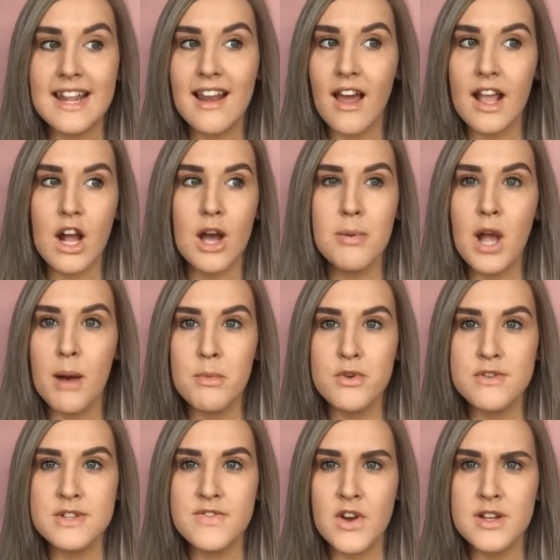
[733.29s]
Like, I've come
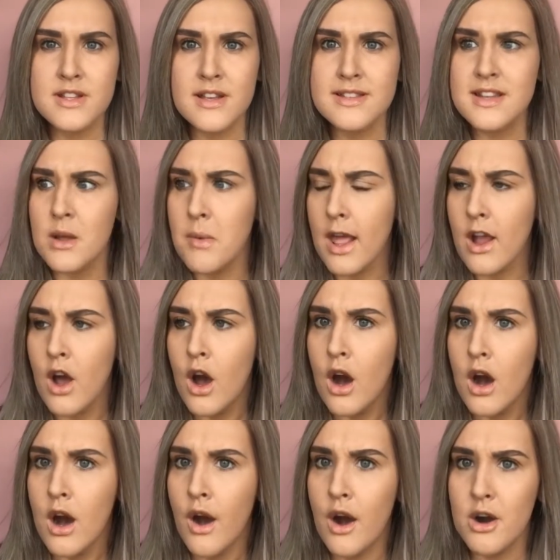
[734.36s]
across photos and I'm like,
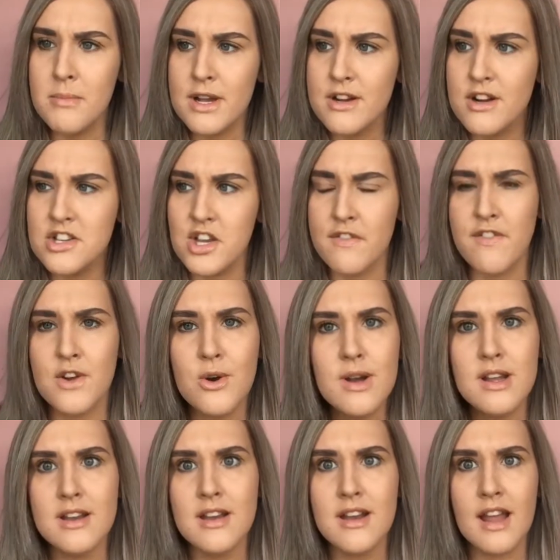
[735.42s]
oh my gosh, I
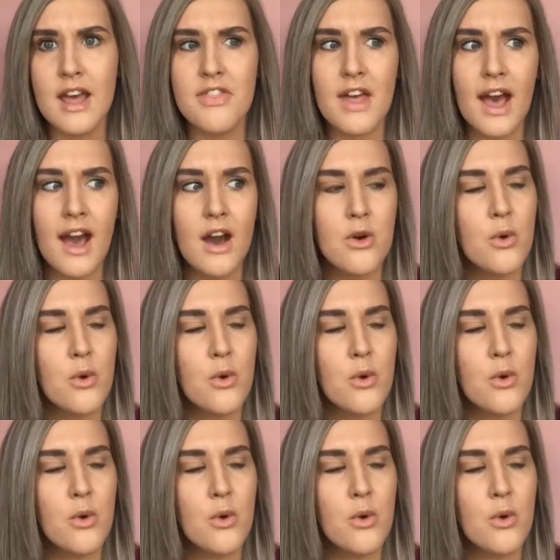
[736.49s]
forgot it looked like that,